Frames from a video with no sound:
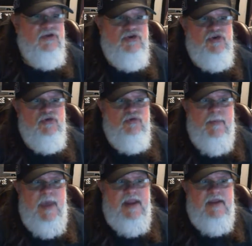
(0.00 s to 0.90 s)
The two
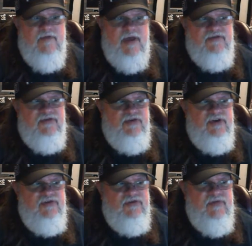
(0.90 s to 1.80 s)
remaining
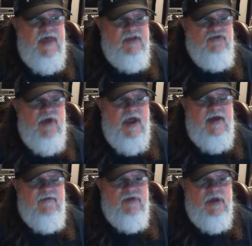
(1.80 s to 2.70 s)
vestiges of that
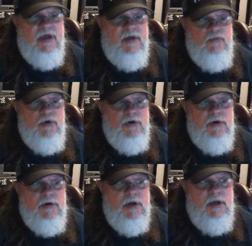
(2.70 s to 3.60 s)
draft
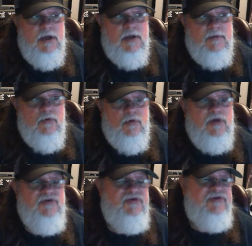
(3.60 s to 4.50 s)
were, or
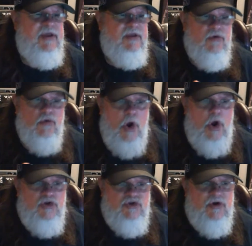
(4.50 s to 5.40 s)
I should say the
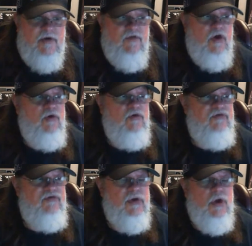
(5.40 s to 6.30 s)
larger of
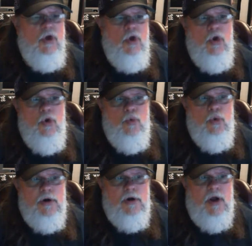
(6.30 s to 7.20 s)
those,
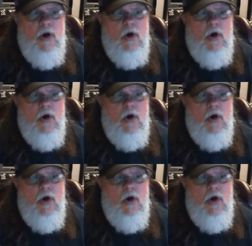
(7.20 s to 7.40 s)
were